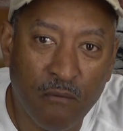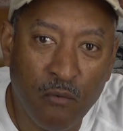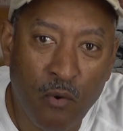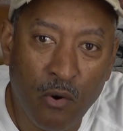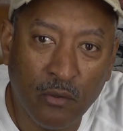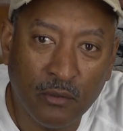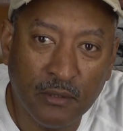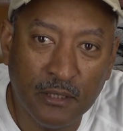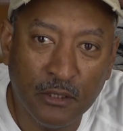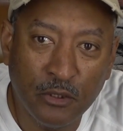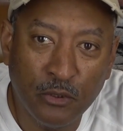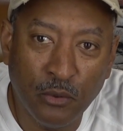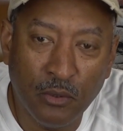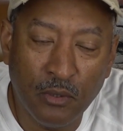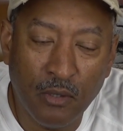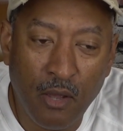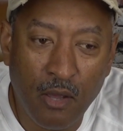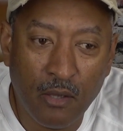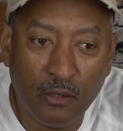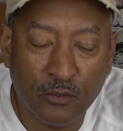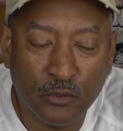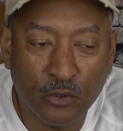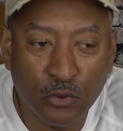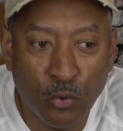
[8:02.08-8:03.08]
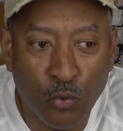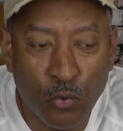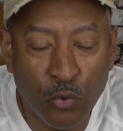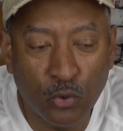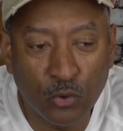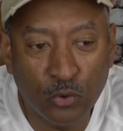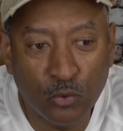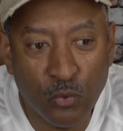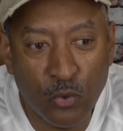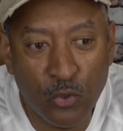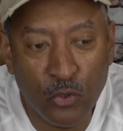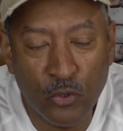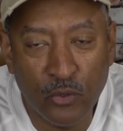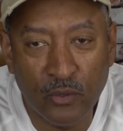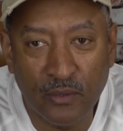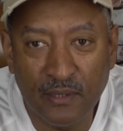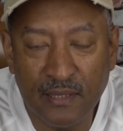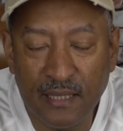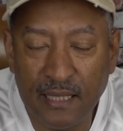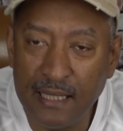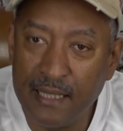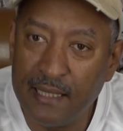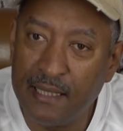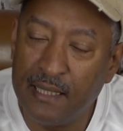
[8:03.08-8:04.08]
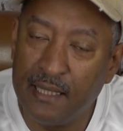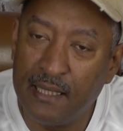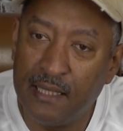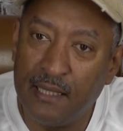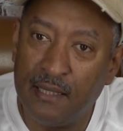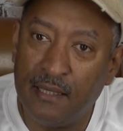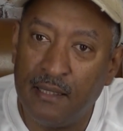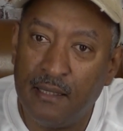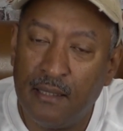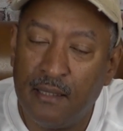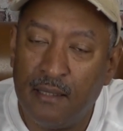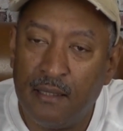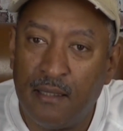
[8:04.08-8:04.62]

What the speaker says: walked into a lot of stores where you can see the